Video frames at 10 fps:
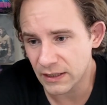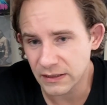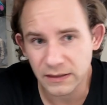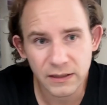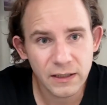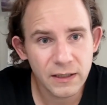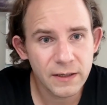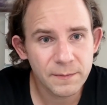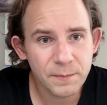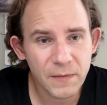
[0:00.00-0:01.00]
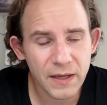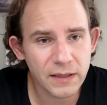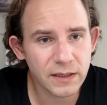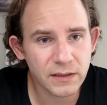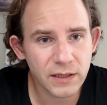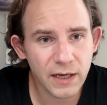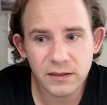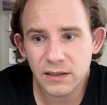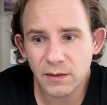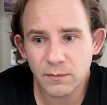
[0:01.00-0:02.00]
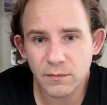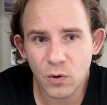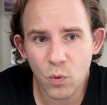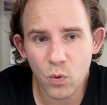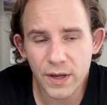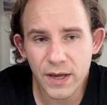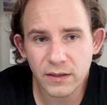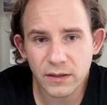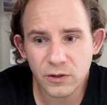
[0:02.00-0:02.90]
And yeah, that takes some weird